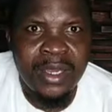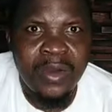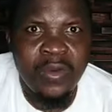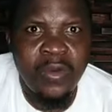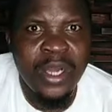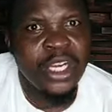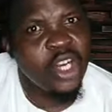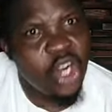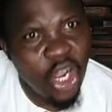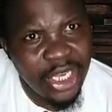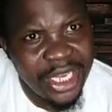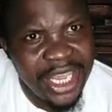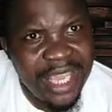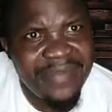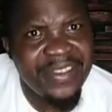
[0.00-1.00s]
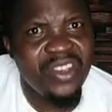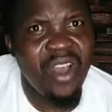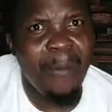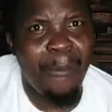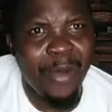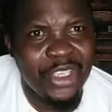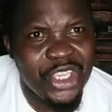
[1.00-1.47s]
When God gives you
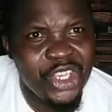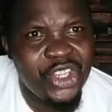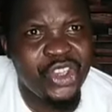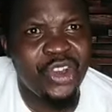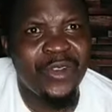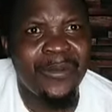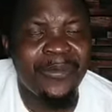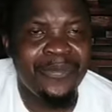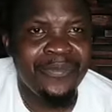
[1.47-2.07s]
a position,